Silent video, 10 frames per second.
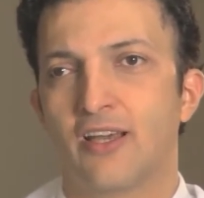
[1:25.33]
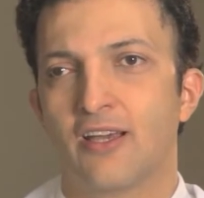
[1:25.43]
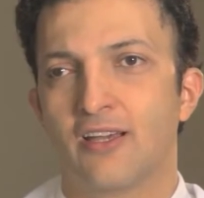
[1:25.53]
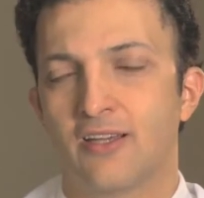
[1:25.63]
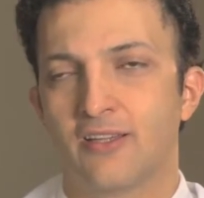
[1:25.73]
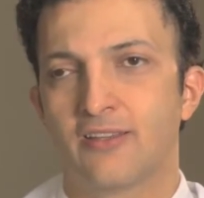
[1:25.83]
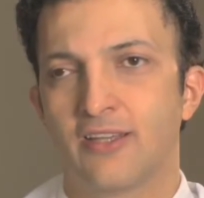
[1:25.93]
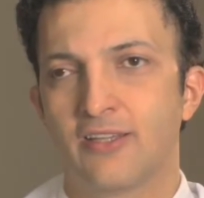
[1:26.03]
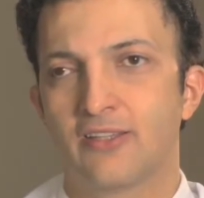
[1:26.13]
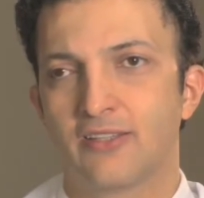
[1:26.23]

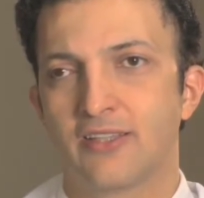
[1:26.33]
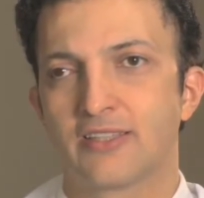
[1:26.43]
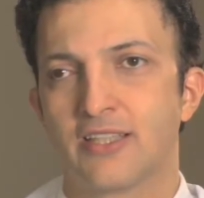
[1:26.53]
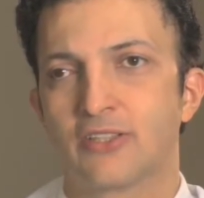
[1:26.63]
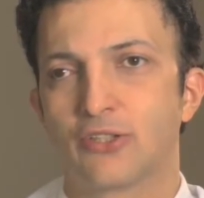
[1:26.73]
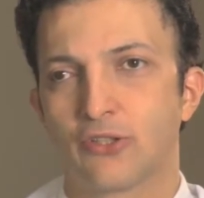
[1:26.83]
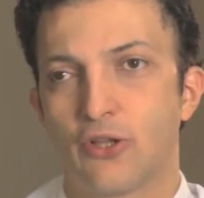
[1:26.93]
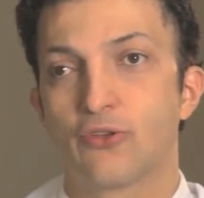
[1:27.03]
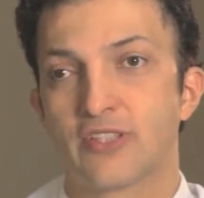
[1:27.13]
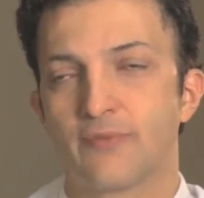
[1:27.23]
the skin to
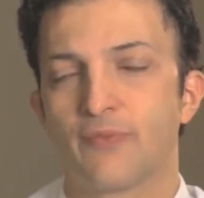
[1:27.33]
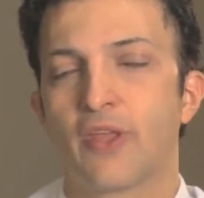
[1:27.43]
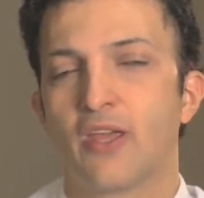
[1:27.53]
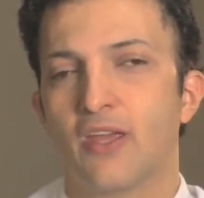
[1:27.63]
close it.